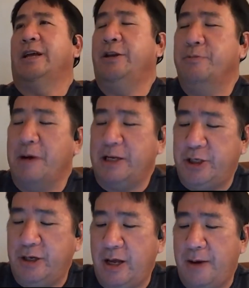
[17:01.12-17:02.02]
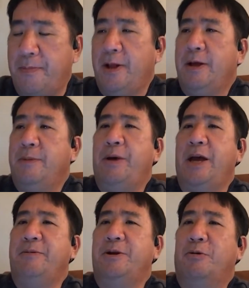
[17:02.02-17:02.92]
You mentioned
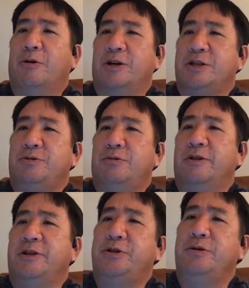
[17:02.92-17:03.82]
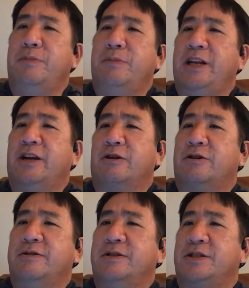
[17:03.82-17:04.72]
Babe and Horse, who are the two main
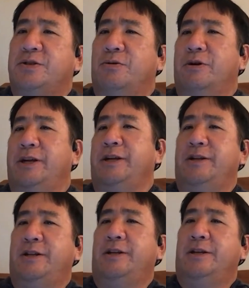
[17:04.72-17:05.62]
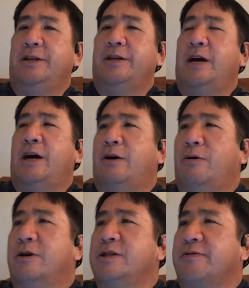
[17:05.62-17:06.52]
characters of the story.
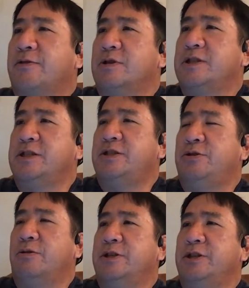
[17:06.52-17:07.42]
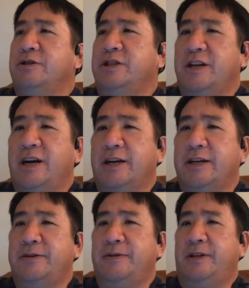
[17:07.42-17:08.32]
Horse, of course, is George
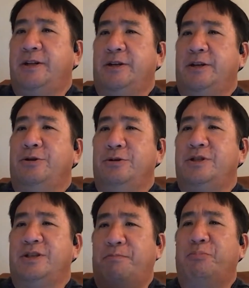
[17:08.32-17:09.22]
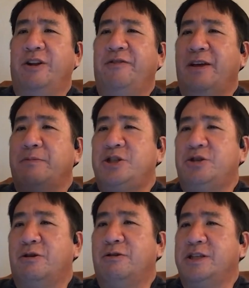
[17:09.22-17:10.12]
Yoshinaga, who's a pretty famous
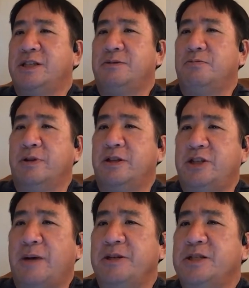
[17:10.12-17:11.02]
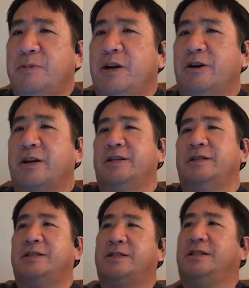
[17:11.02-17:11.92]
journalist with Japanese
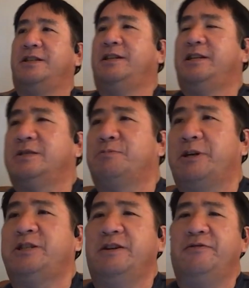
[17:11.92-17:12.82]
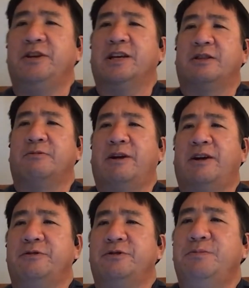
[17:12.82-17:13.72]
Americans, especially if you get the
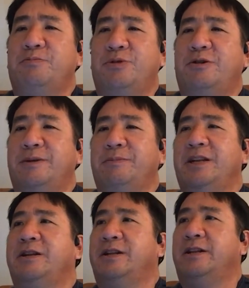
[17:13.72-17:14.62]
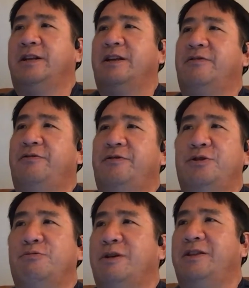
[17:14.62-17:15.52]
Rafu Shimpo. I mean, if
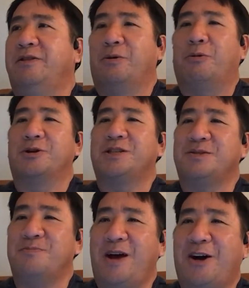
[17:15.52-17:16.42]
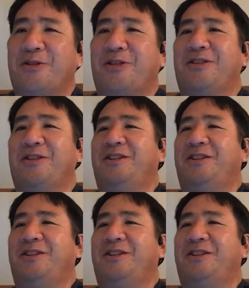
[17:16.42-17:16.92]
you read The Horse's Mouth.